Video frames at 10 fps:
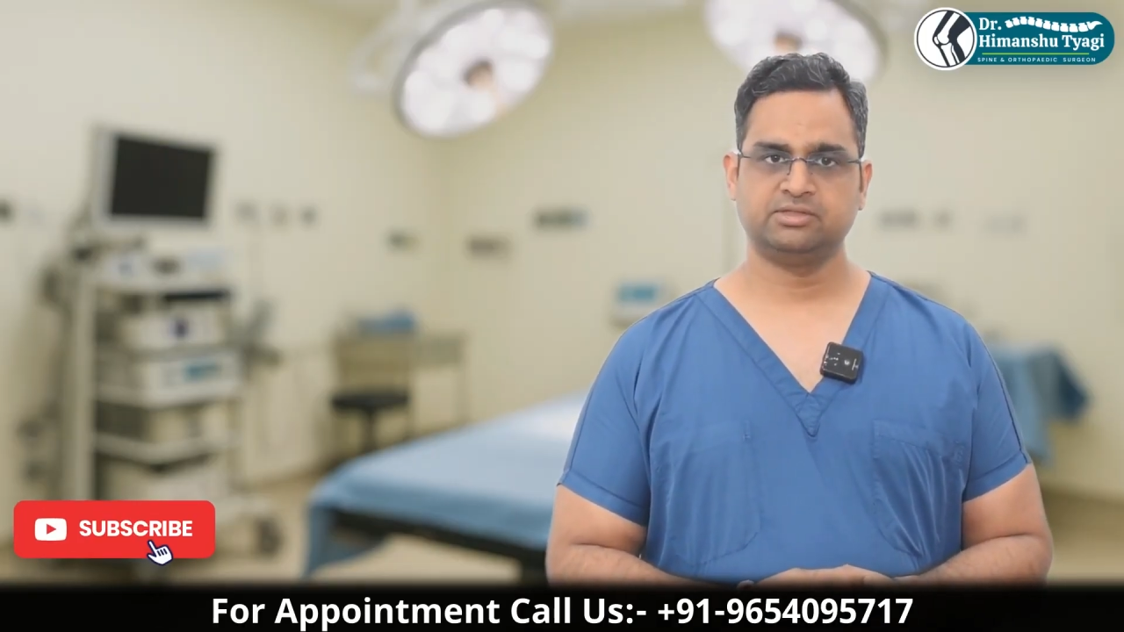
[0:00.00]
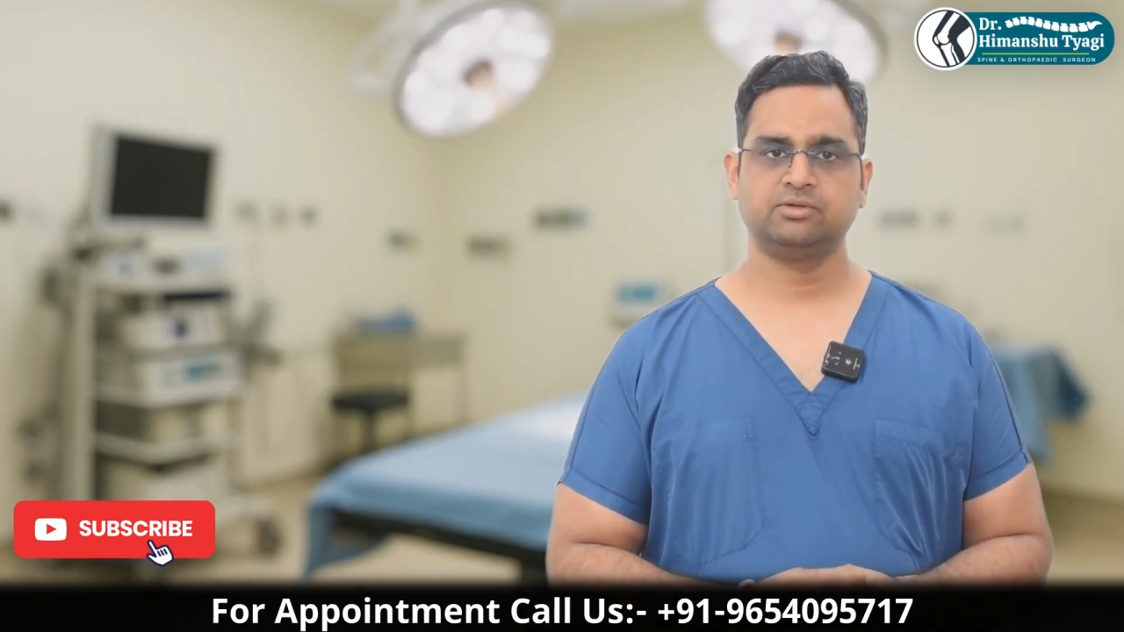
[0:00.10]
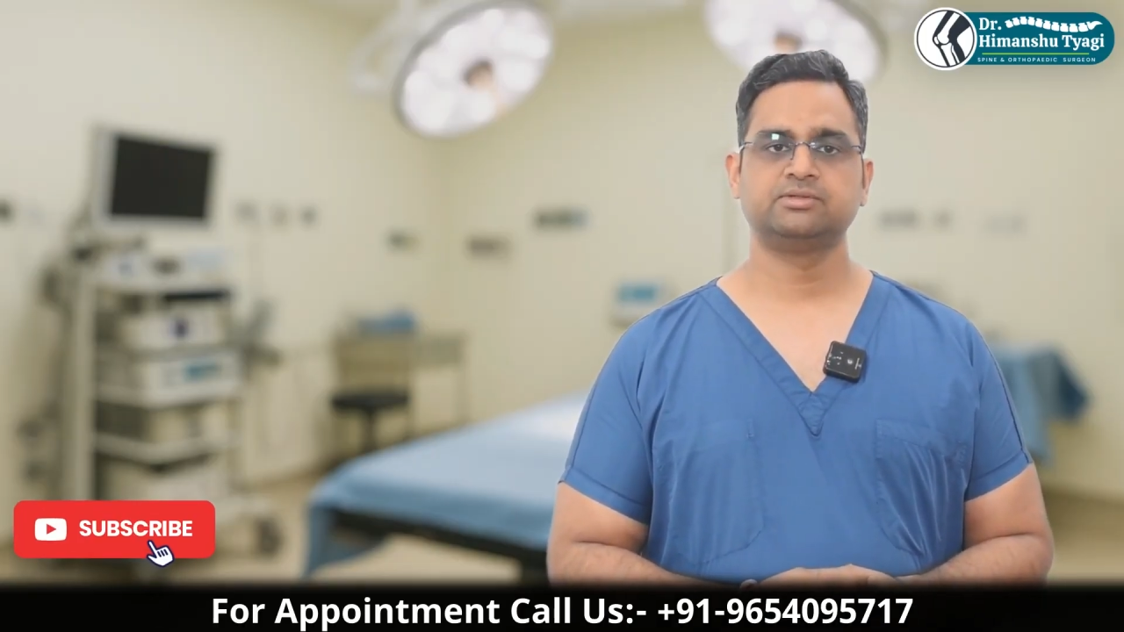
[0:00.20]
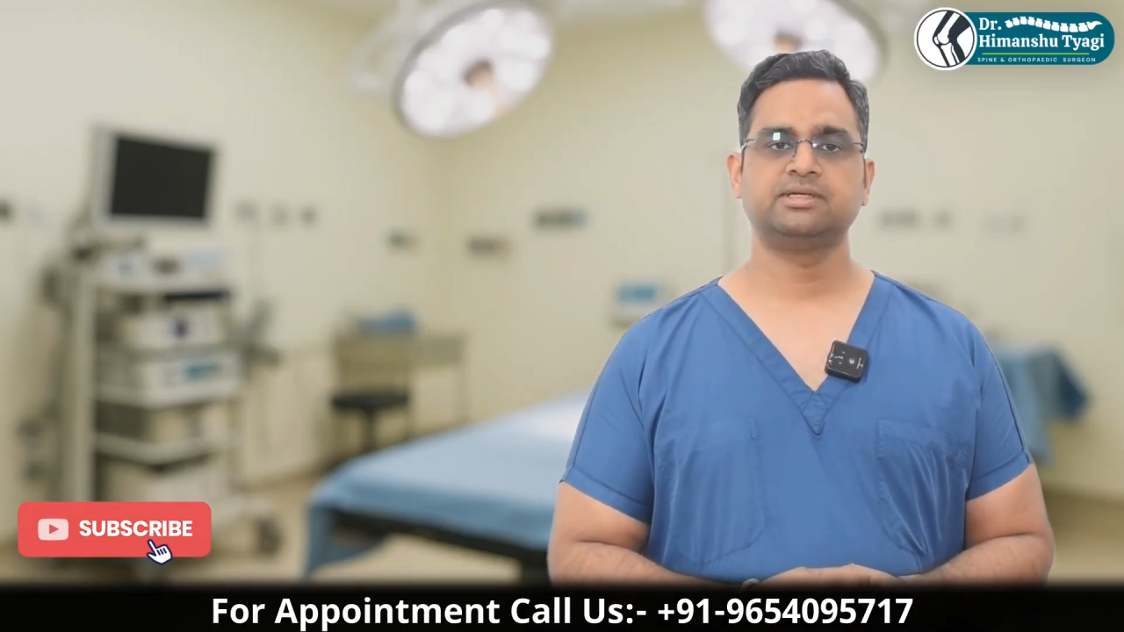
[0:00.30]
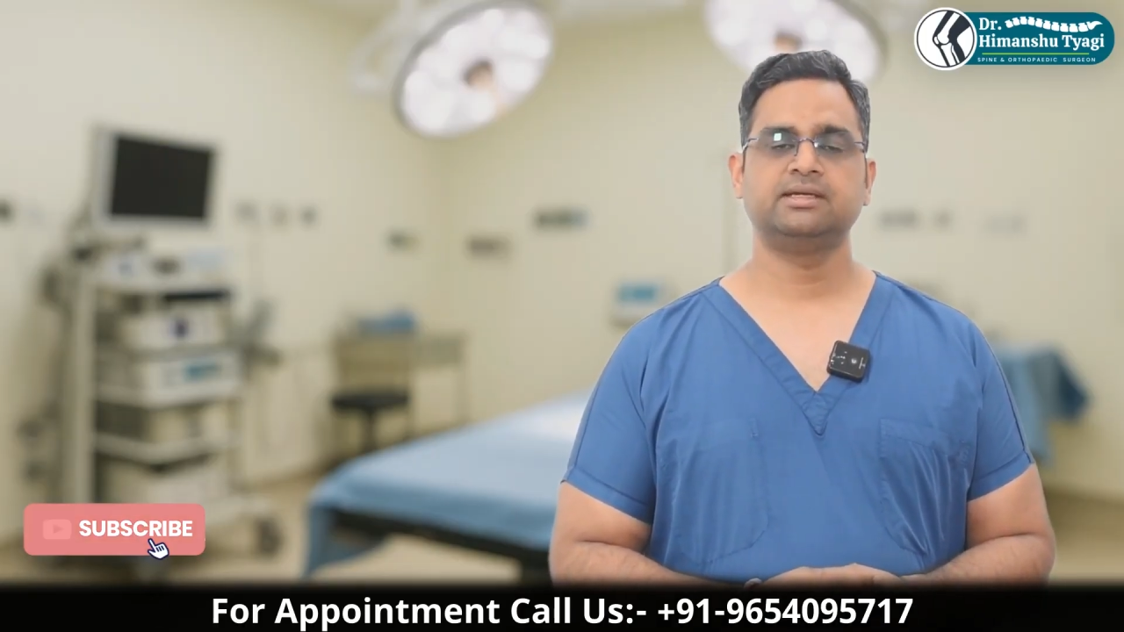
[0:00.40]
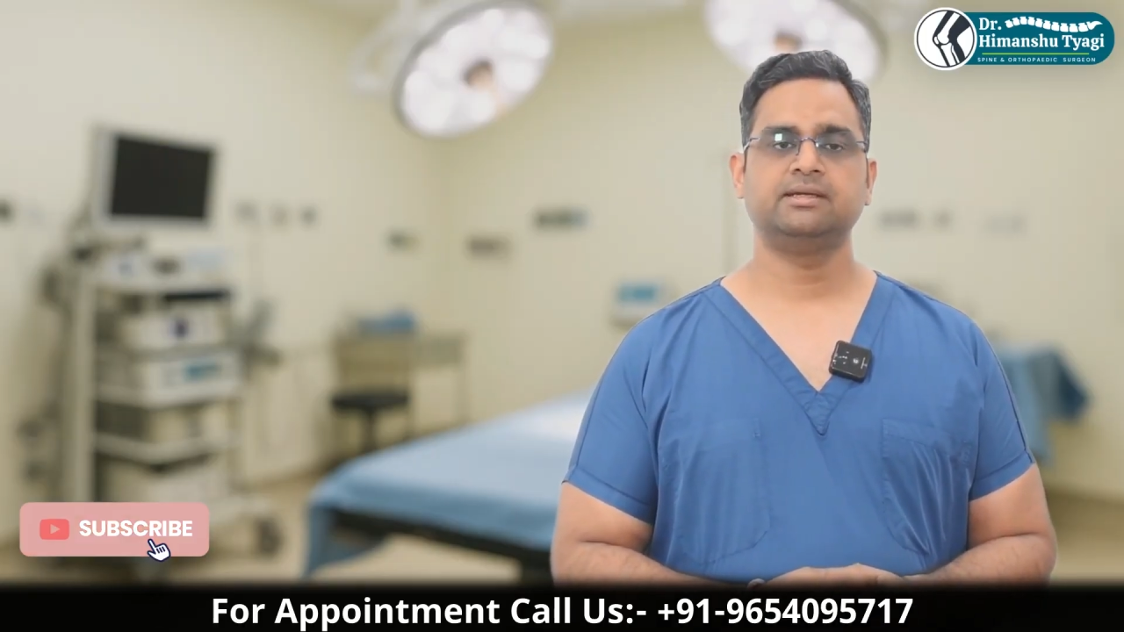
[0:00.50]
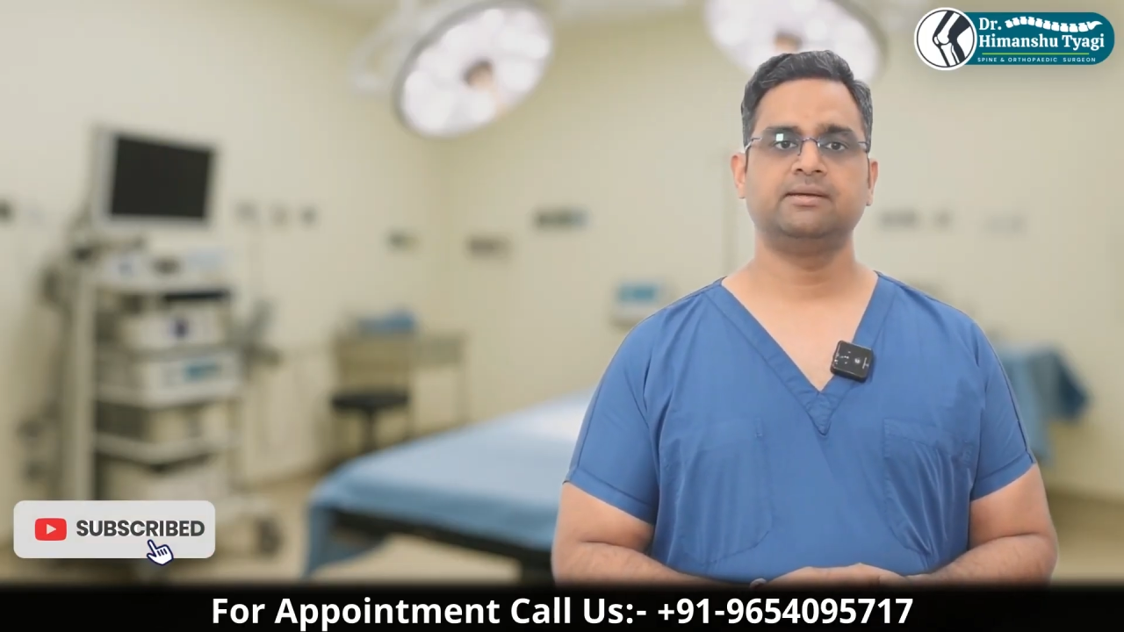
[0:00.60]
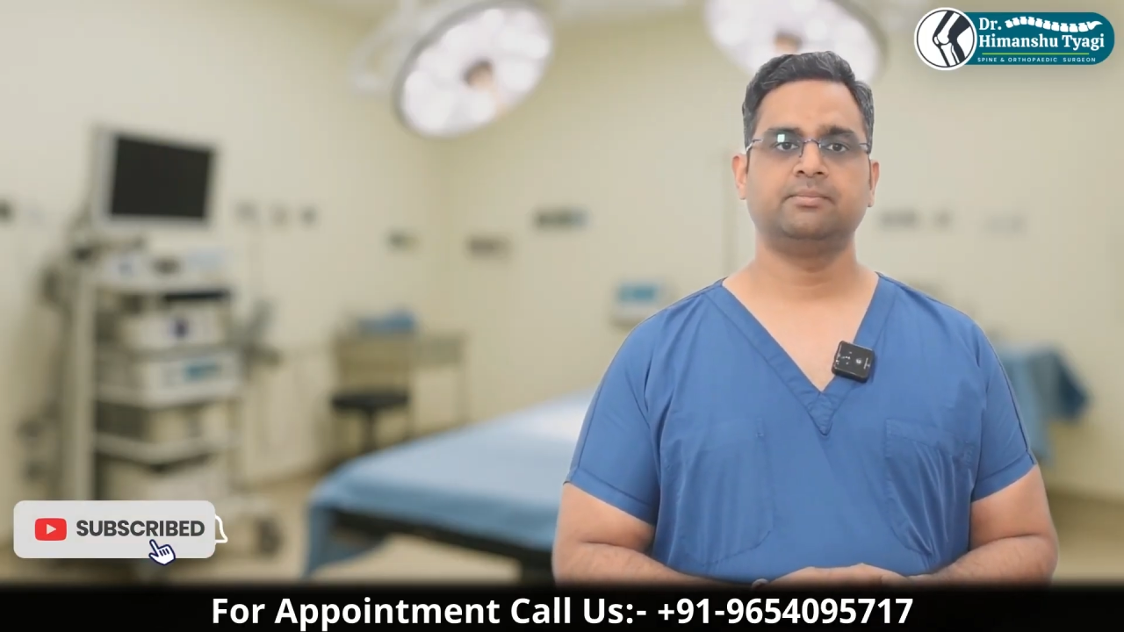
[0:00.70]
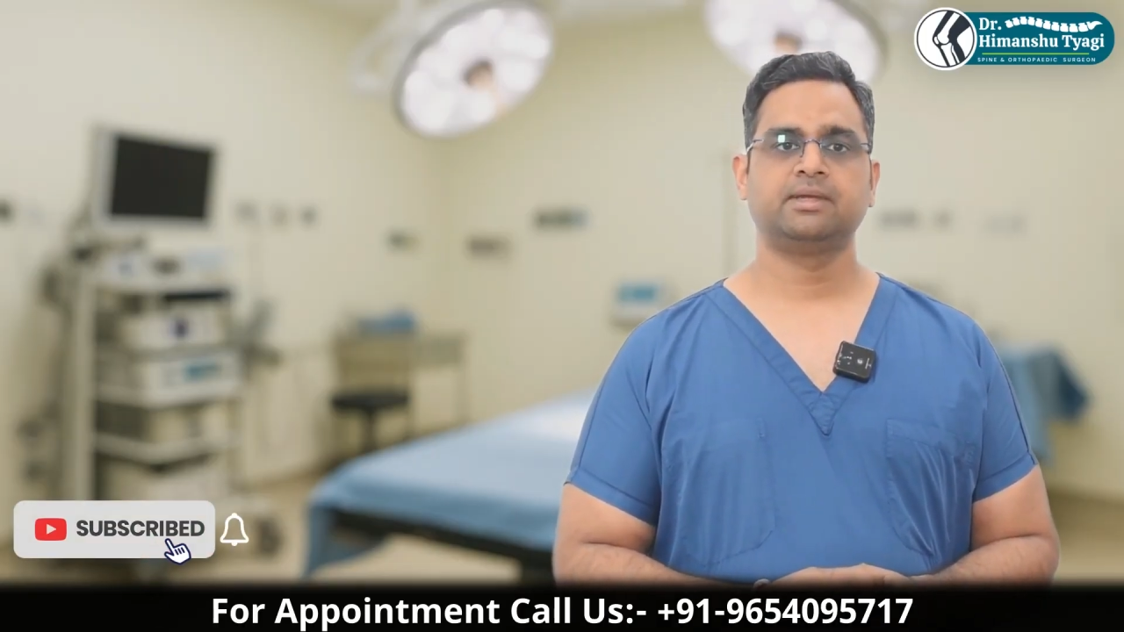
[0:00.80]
use it,